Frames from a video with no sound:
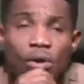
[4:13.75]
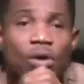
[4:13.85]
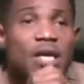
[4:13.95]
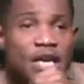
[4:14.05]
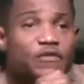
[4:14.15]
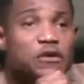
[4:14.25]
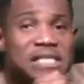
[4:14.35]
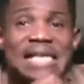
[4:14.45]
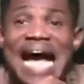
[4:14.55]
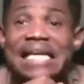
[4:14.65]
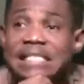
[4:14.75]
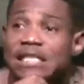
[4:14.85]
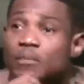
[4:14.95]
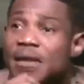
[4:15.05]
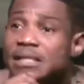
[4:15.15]
if you desire a
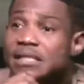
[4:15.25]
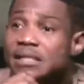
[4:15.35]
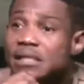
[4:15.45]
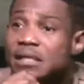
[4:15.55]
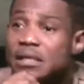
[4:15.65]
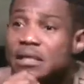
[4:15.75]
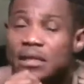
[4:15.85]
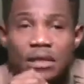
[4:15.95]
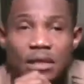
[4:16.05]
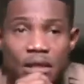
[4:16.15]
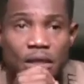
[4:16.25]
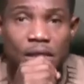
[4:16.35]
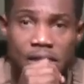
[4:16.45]
settlement, say,